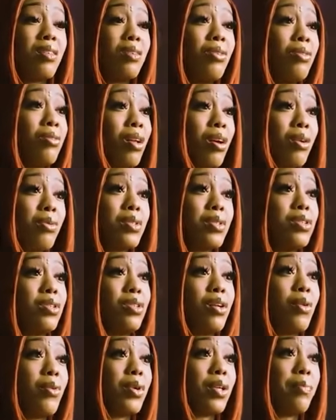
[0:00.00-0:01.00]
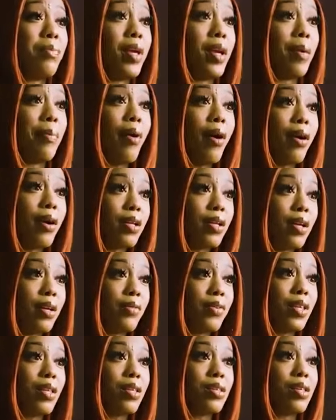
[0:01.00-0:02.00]
you know what you don't want to be a part
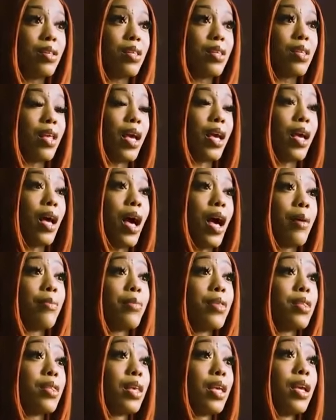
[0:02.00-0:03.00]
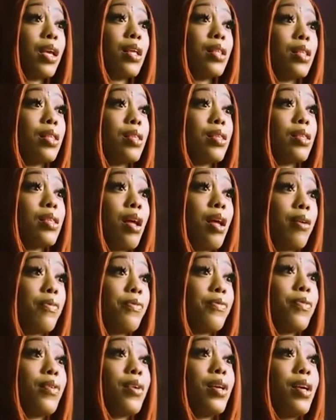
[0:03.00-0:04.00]
of. And it's just like, I'm seeing
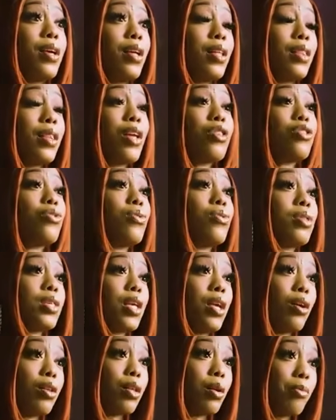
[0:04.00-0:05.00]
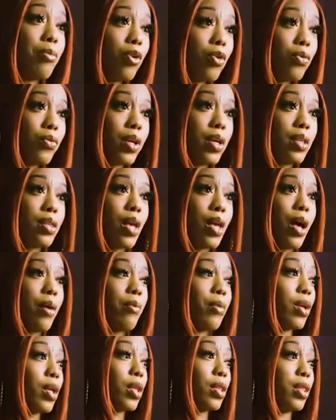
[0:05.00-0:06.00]
stuff that you see on the movies.
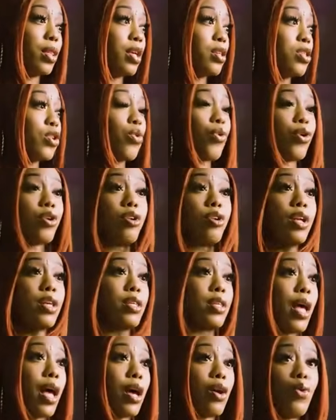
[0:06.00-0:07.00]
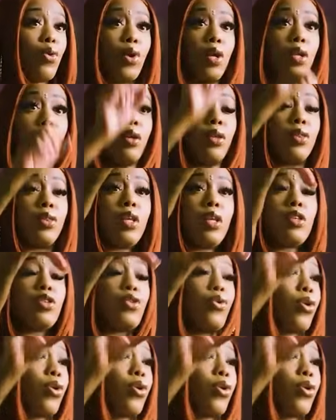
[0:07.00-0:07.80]
This corner, this got going on. This